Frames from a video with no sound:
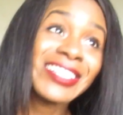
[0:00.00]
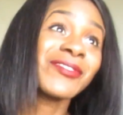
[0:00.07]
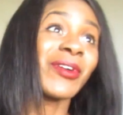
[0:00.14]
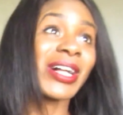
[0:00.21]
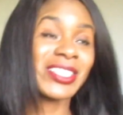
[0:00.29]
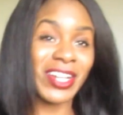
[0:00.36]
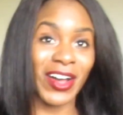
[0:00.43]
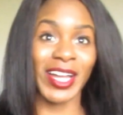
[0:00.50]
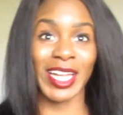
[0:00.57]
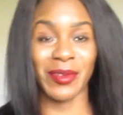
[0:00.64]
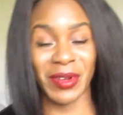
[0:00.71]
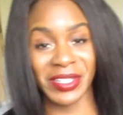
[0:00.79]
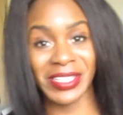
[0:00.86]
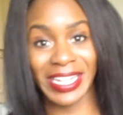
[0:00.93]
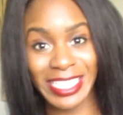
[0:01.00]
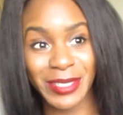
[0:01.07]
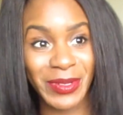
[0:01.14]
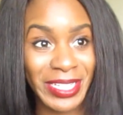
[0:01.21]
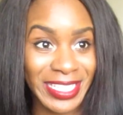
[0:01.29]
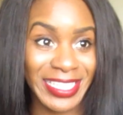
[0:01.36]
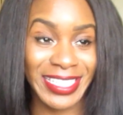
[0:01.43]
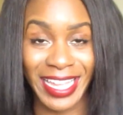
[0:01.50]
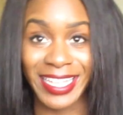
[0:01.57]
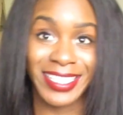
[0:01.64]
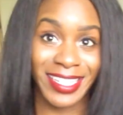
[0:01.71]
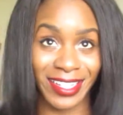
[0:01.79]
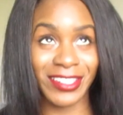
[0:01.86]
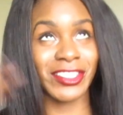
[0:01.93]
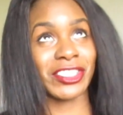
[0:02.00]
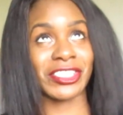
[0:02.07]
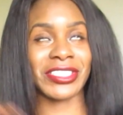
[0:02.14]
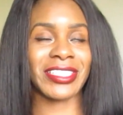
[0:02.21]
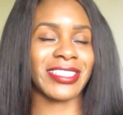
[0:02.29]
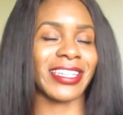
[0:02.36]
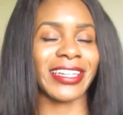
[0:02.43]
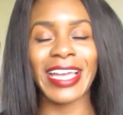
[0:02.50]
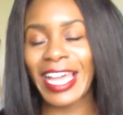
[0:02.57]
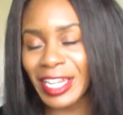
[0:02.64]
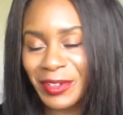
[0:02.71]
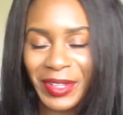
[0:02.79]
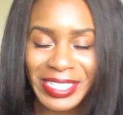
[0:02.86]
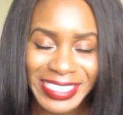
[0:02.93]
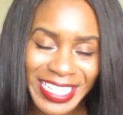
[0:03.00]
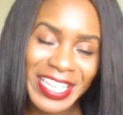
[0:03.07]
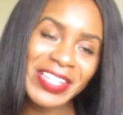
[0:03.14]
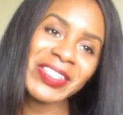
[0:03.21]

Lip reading: While talking about lace wigs and sex, like Jesus, like anyways.